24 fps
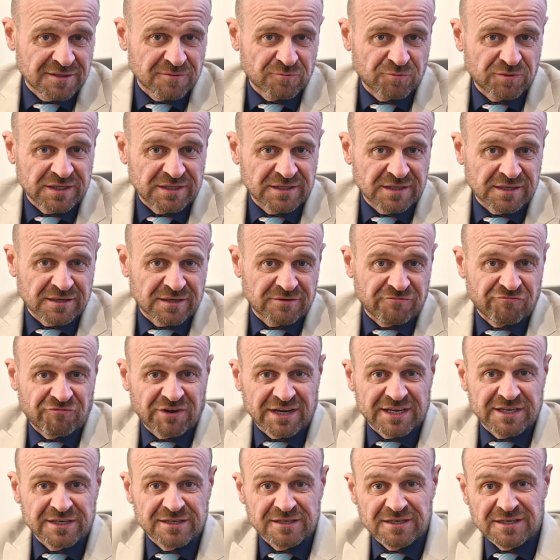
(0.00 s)
We
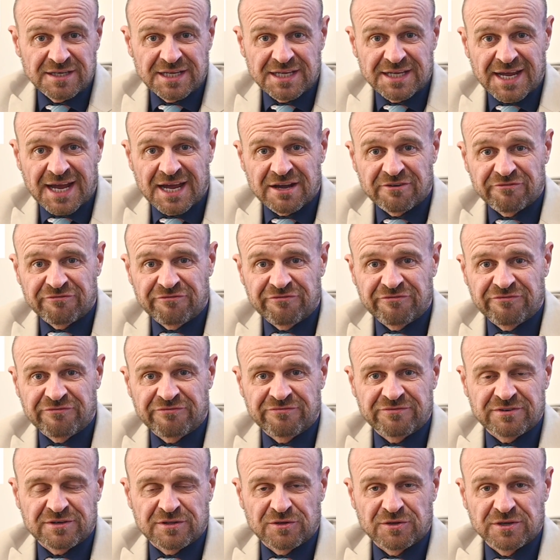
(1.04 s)
regularly have
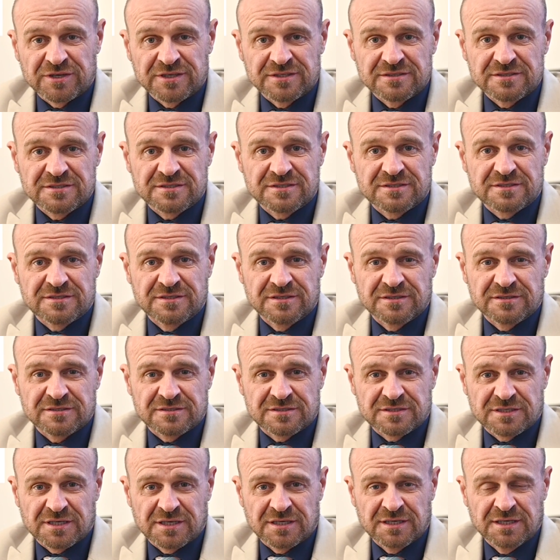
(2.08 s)
clients
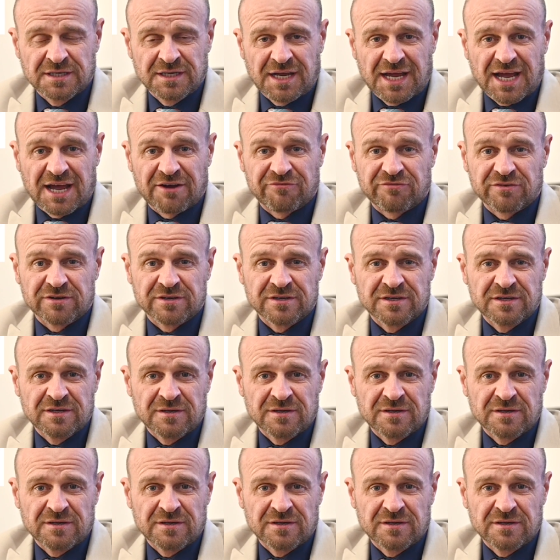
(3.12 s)
that have a